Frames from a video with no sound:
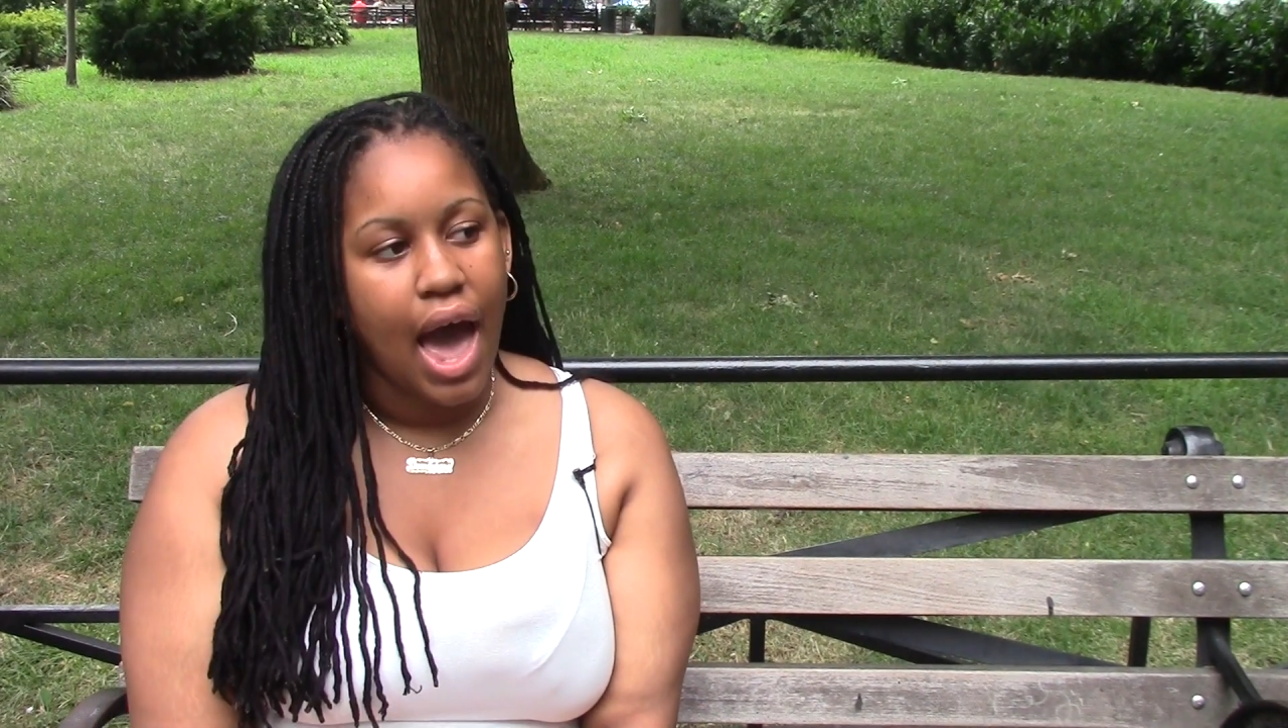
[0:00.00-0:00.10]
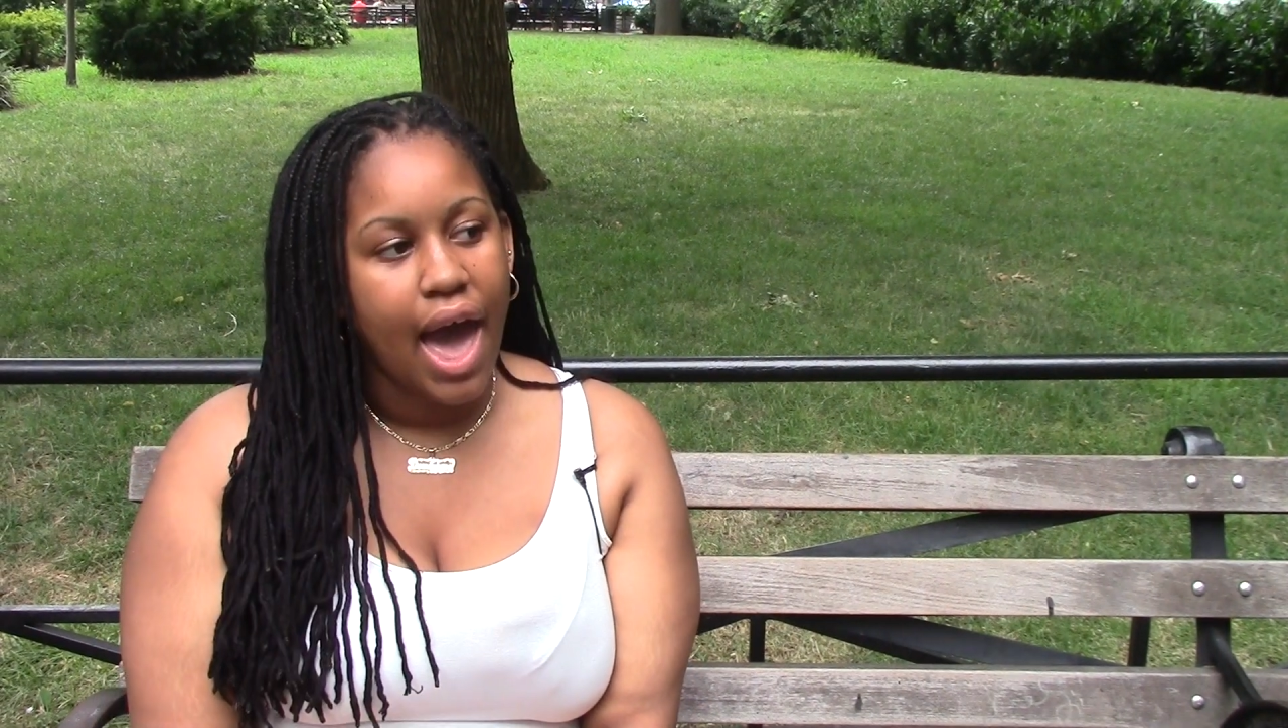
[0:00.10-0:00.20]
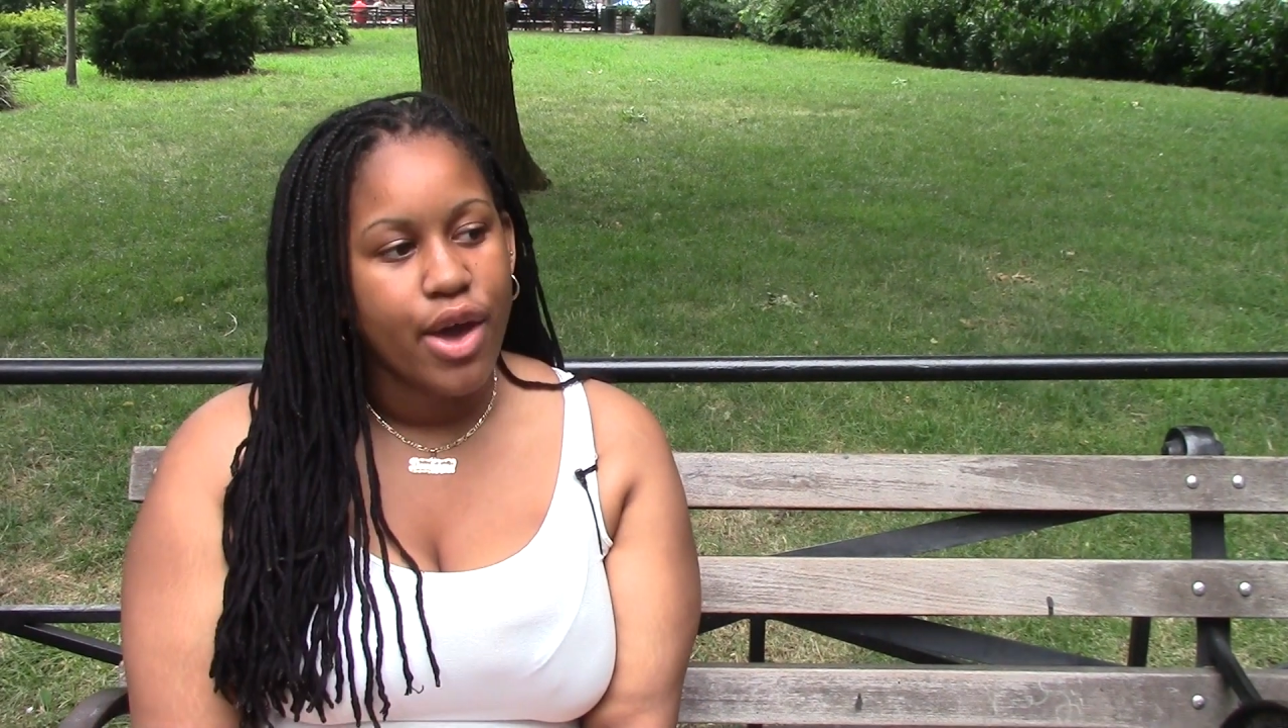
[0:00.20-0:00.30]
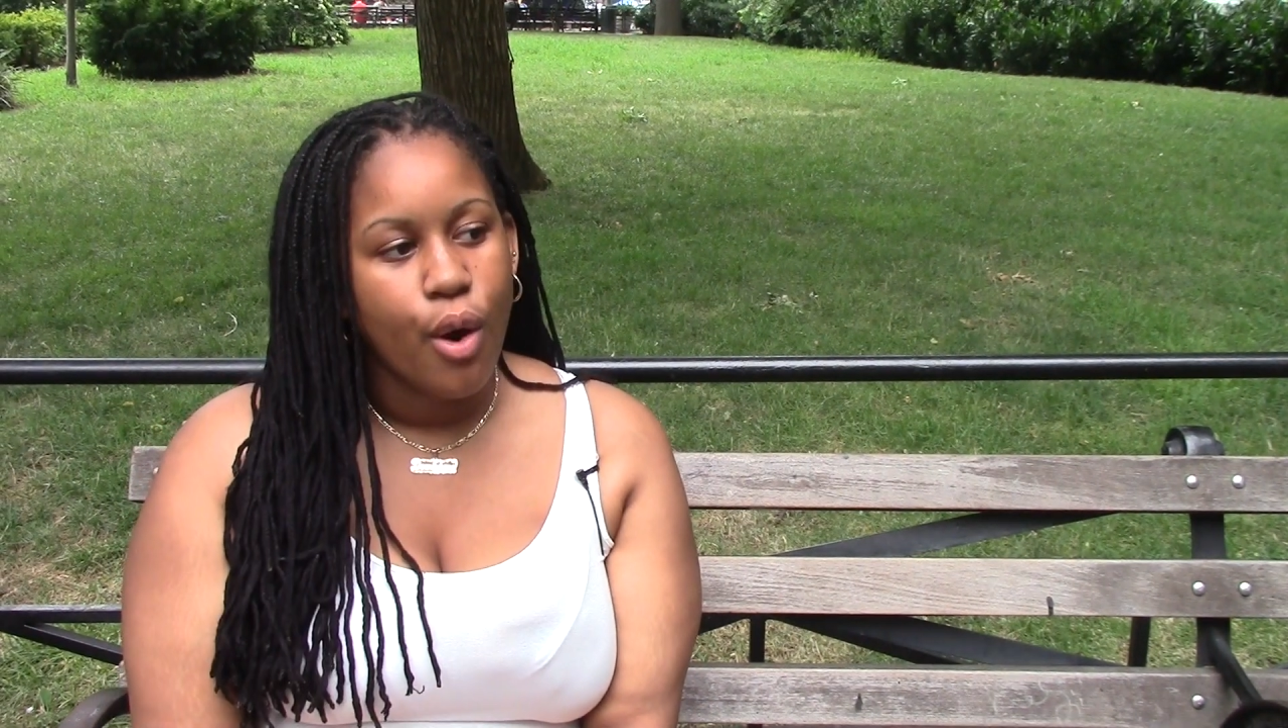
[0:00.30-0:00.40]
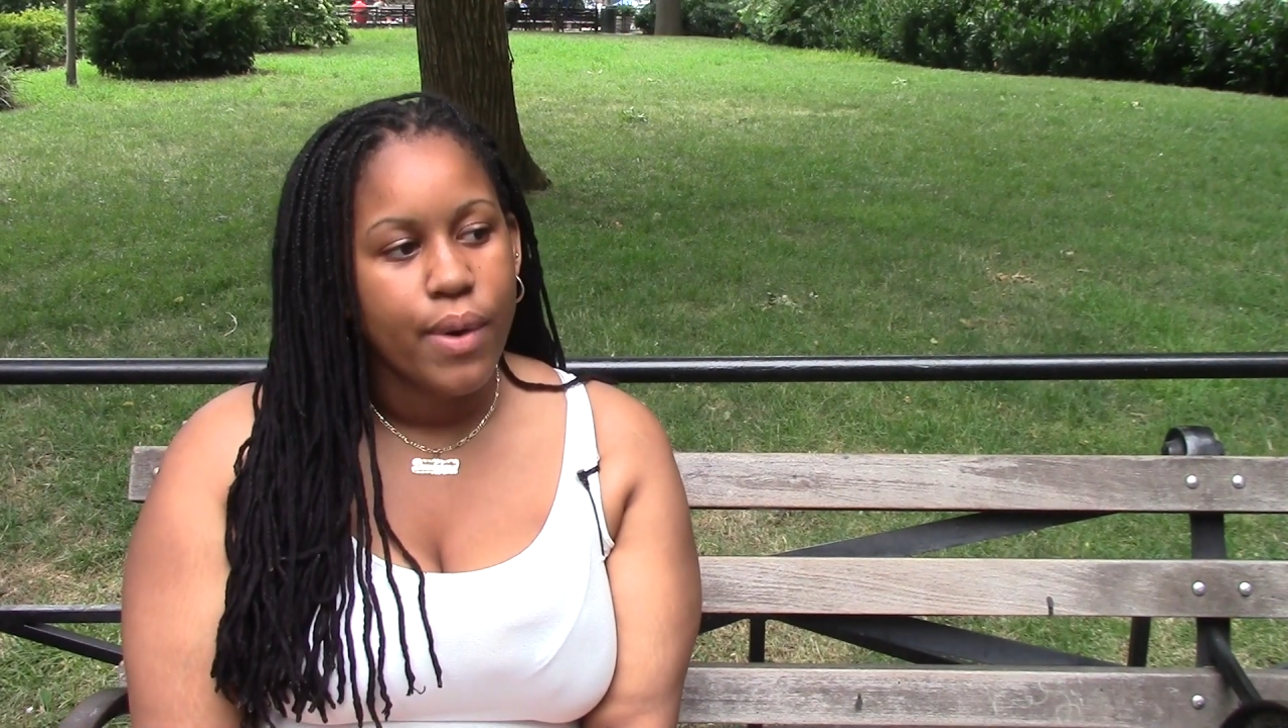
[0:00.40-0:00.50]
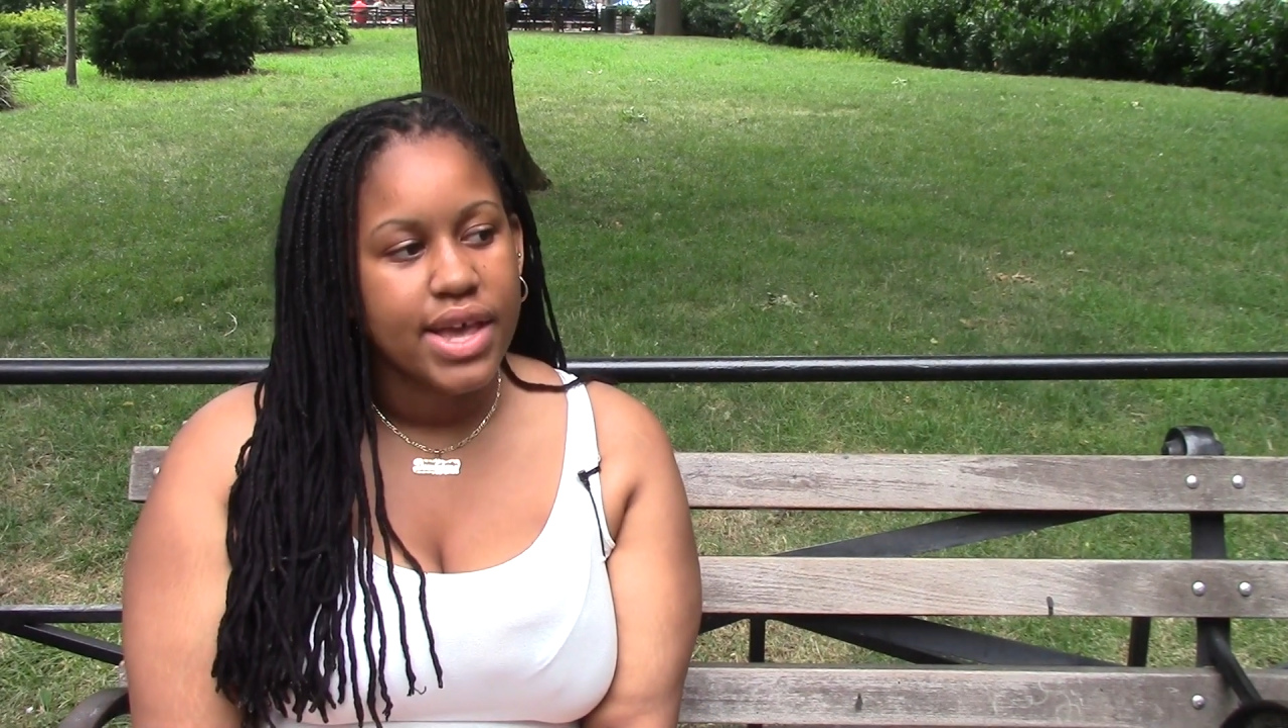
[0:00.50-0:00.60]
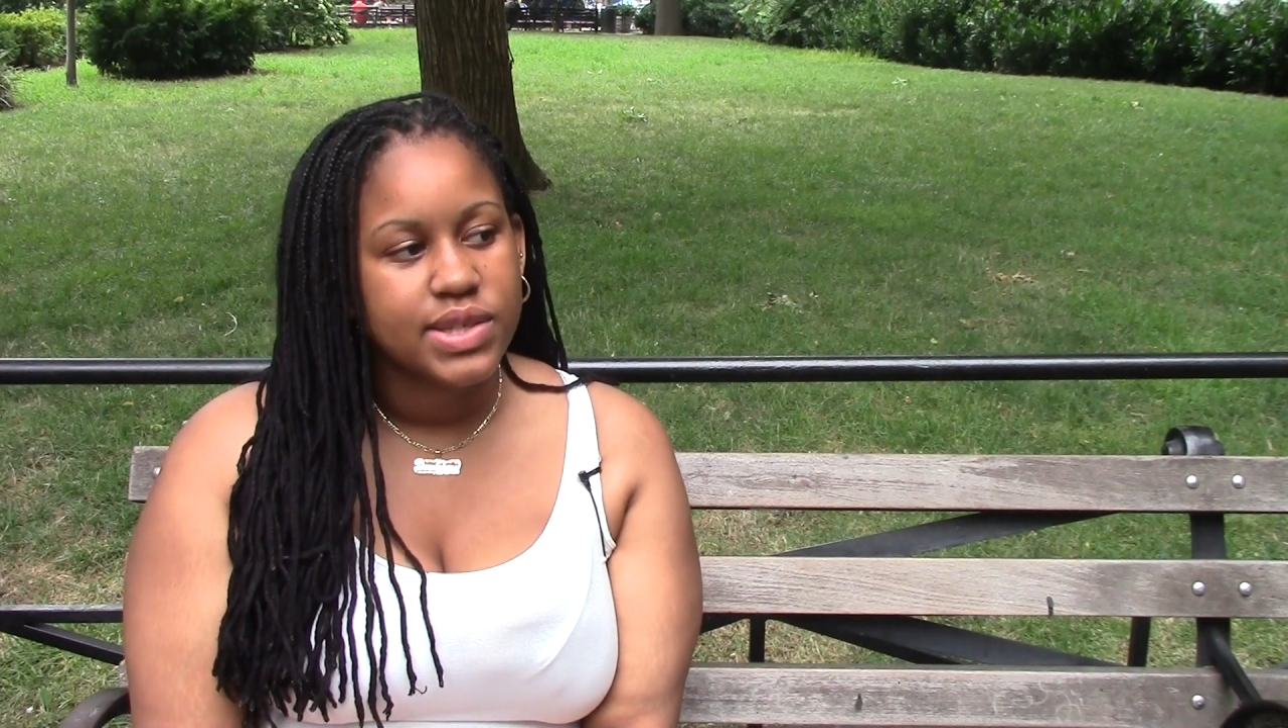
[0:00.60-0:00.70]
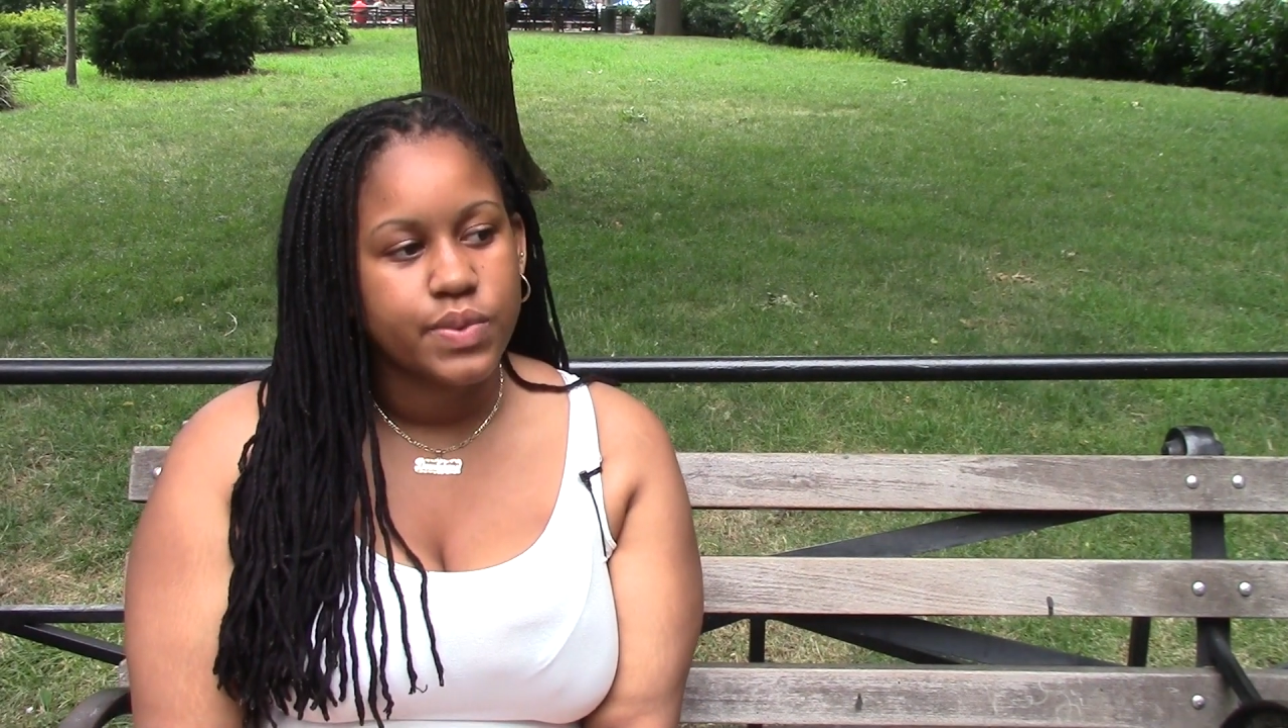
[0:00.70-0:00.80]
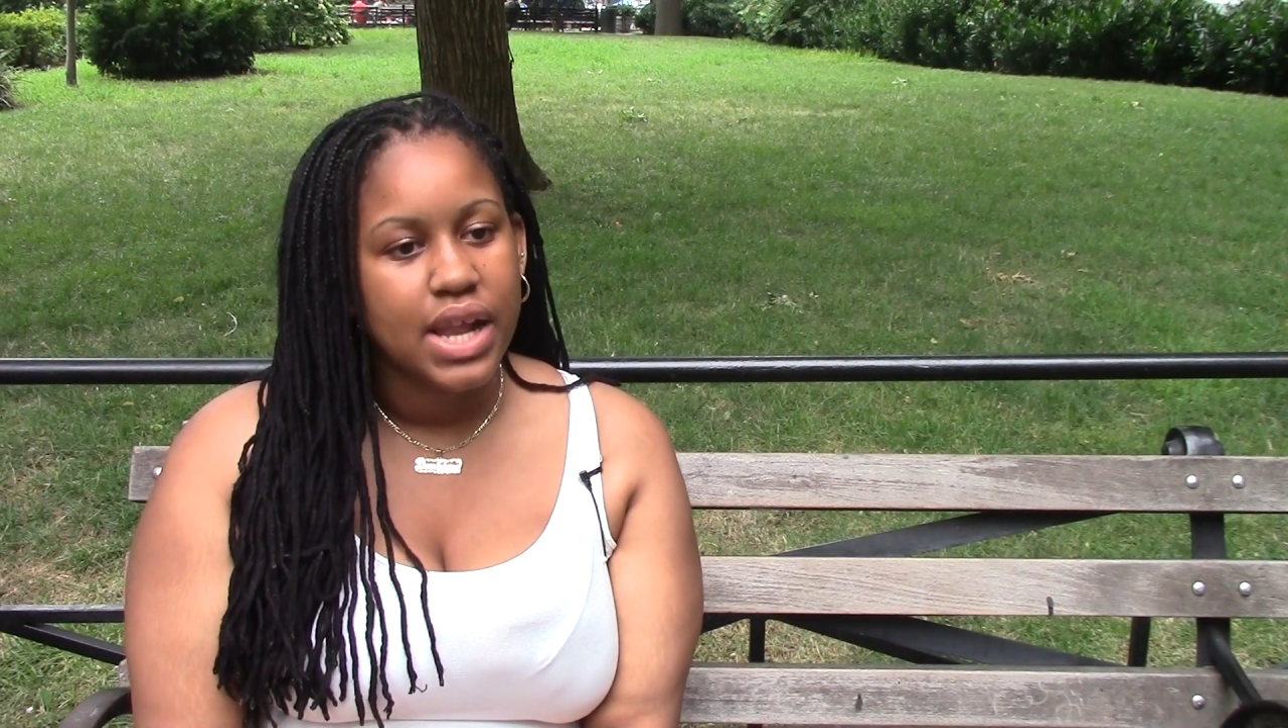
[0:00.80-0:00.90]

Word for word: I always